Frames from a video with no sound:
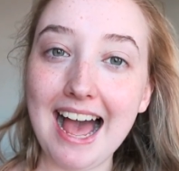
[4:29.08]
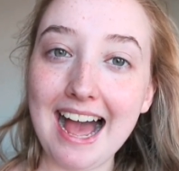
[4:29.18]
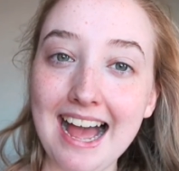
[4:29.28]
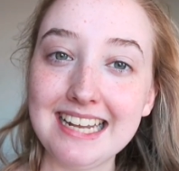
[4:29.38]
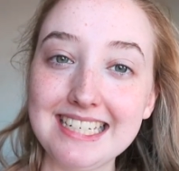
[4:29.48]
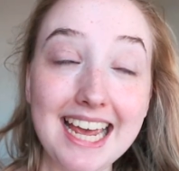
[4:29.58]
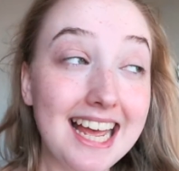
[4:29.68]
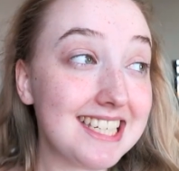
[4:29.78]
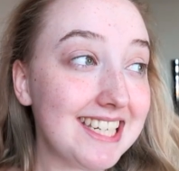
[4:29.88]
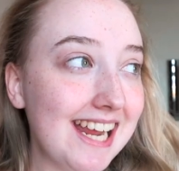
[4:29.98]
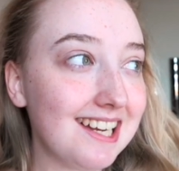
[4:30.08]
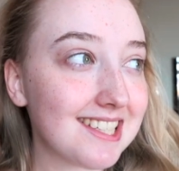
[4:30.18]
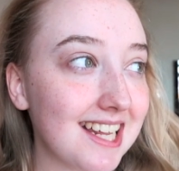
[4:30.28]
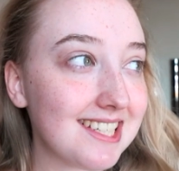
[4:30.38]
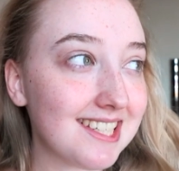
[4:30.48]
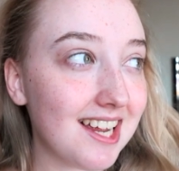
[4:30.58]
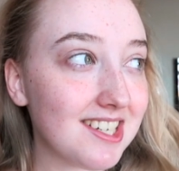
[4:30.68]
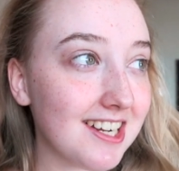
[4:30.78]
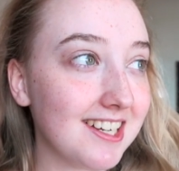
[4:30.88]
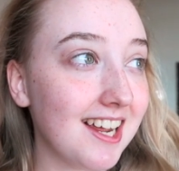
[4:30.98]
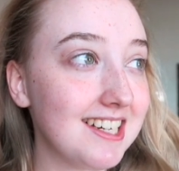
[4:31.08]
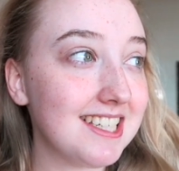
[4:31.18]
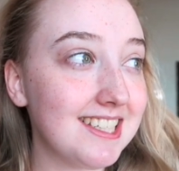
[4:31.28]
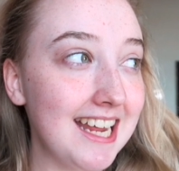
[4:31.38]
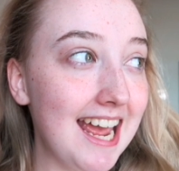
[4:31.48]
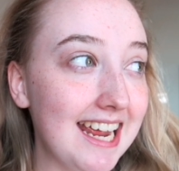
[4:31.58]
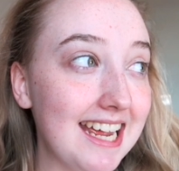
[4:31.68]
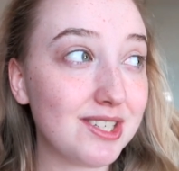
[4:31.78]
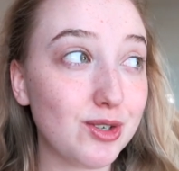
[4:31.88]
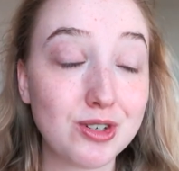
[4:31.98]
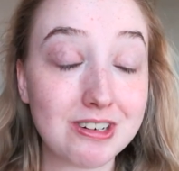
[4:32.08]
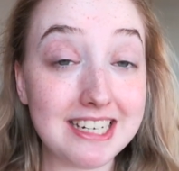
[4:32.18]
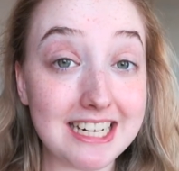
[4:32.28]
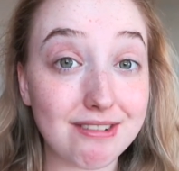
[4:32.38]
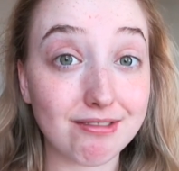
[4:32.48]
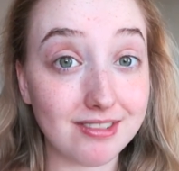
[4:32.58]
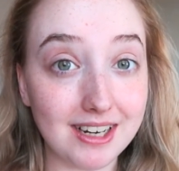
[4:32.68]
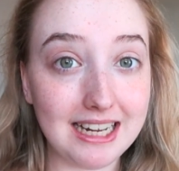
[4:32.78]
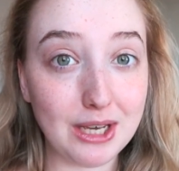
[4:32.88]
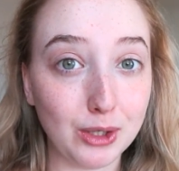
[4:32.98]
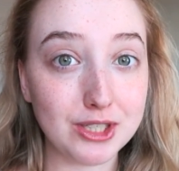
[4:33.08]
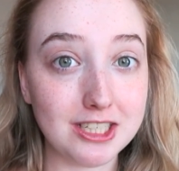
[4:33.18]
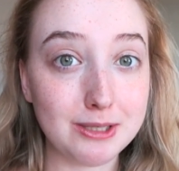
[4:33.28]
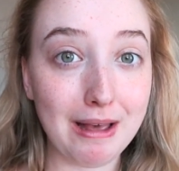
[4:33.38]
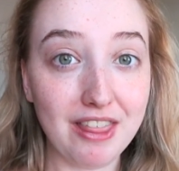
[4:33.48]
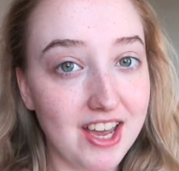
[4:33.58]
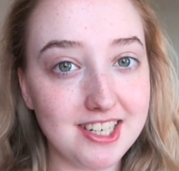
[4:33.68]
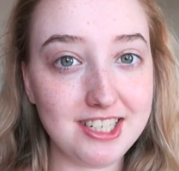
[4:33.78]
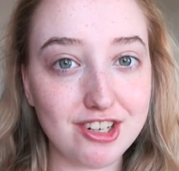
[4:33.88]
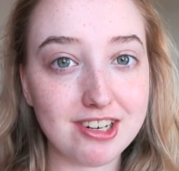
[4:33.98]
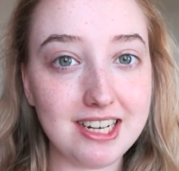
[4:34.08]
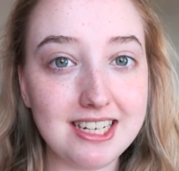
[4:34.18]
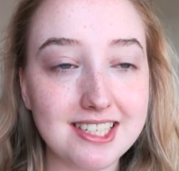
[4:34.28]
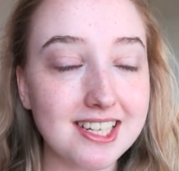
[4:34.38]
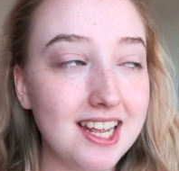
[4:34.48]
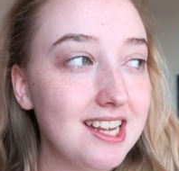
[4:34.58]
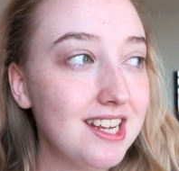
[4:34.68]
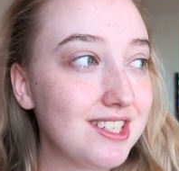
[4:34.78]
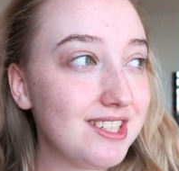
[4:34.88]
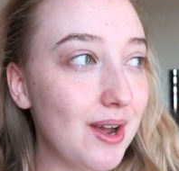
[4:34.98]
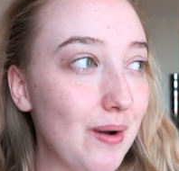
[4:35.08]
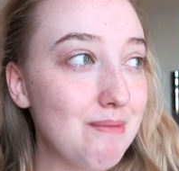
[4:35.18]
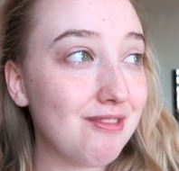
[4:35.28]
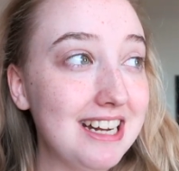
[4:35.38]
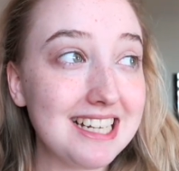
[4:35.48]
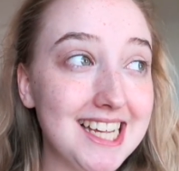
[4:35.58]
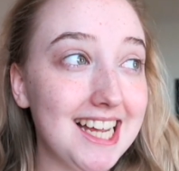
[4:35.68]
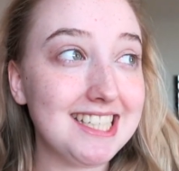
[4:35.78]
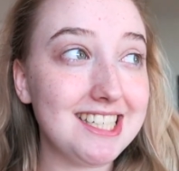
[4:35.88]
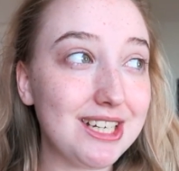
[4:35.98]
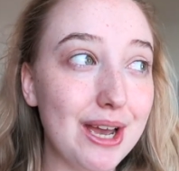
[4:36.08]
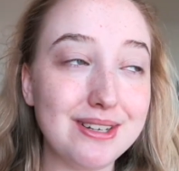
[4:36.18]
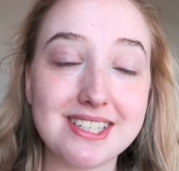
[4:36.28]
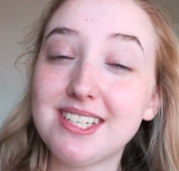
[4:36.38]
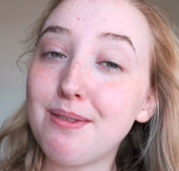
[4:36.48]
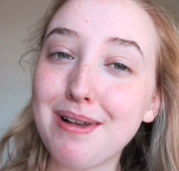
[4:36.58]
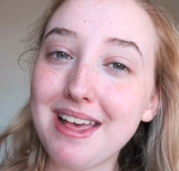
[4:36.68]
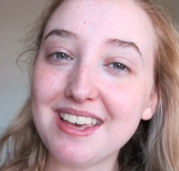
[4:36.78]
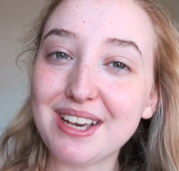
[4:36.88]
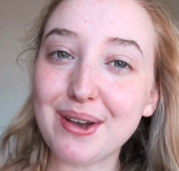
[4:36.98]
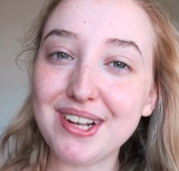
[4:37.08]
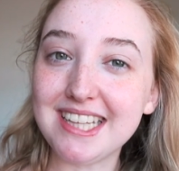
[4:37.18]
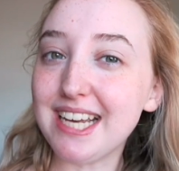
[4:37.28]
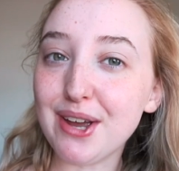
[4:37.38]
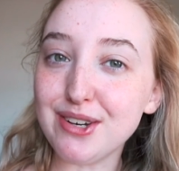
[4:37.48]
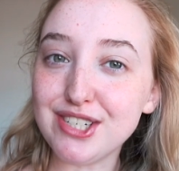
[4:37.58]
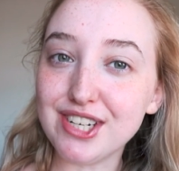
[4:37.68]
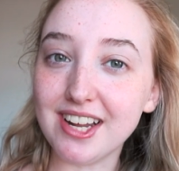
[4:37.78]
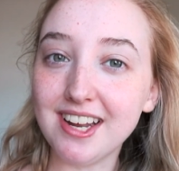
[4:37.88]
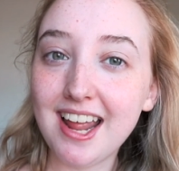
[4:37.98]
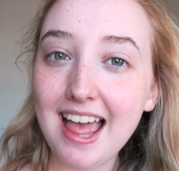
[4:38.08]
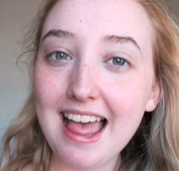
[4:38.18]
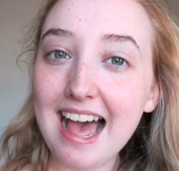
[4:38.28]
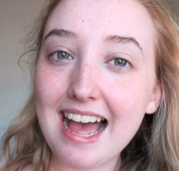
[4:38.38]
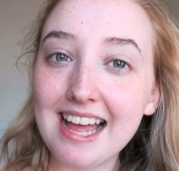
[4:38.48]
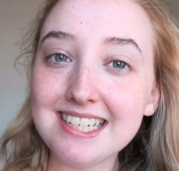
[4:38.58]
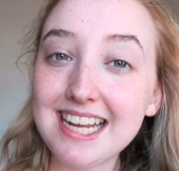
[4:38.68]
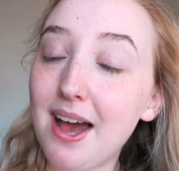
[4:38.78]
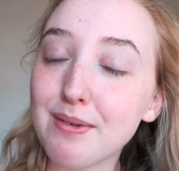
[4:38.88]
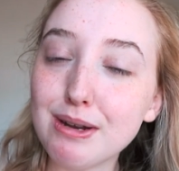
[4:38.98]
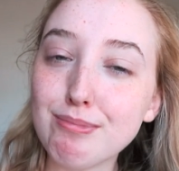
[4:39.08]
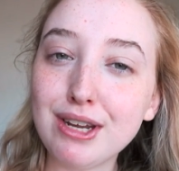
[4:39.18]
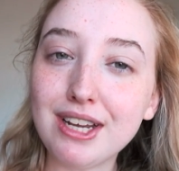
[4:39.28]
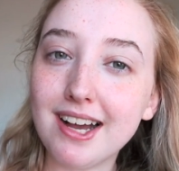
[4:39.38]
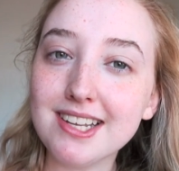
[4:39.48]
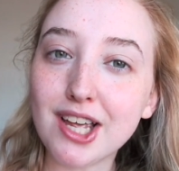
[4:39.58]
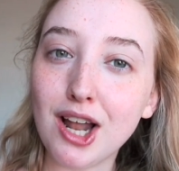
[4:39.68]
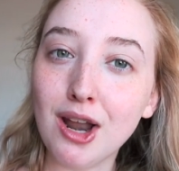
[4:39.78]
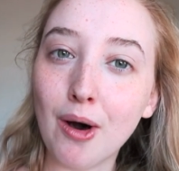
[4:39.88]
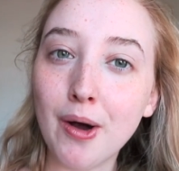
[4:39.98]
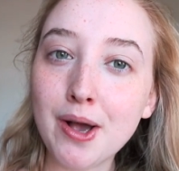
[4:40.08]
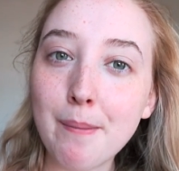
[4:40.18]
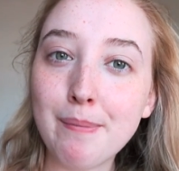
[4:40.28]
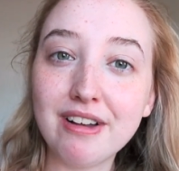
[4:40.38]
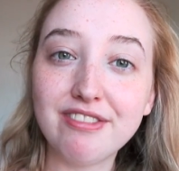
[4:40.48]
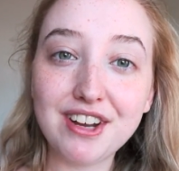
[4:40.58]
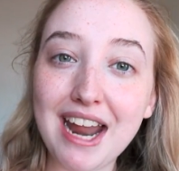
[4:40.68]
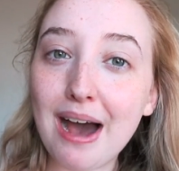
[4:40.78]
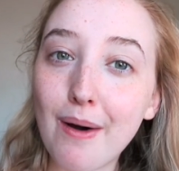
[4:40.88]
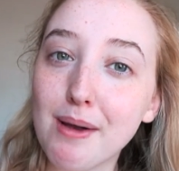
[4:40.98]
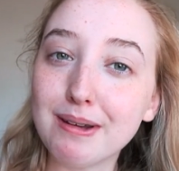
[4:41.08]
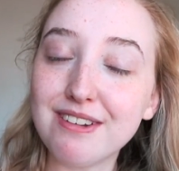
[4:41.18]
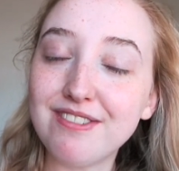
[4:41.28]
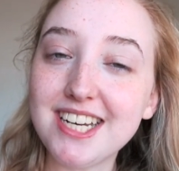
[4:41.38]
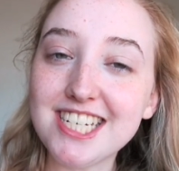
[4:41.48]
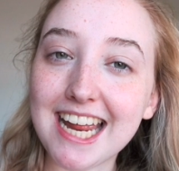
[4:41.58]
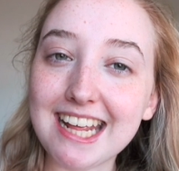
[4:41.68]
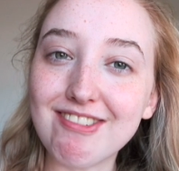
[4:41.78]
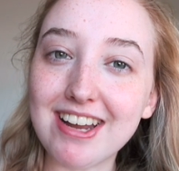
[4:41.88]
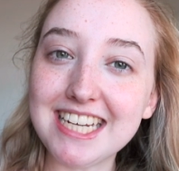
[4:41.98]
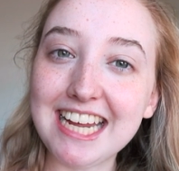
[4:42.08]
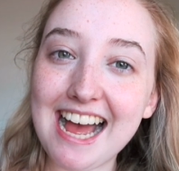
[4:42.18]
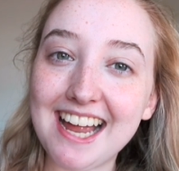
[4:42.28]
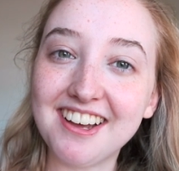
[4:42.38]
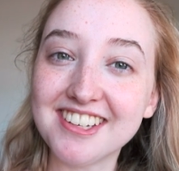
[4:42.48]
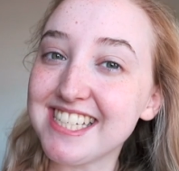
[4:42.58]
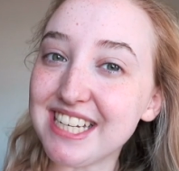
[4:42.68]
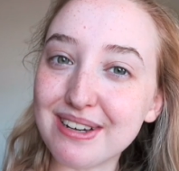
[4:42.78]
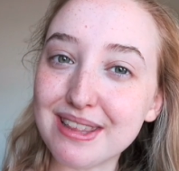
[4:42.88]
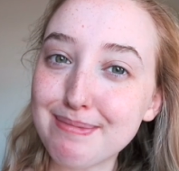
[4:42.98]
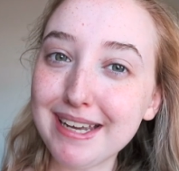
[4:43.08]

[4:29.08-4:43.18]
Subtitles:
And yeah, today looks like such a nice day. It's already really hot, it's about 30 degrees. So I'm really excited to go and sunbathe and go in the ocean. And yeah, I'm gonna bring you guys along, but for now I'm gonna finish getting ready and I'll see you at the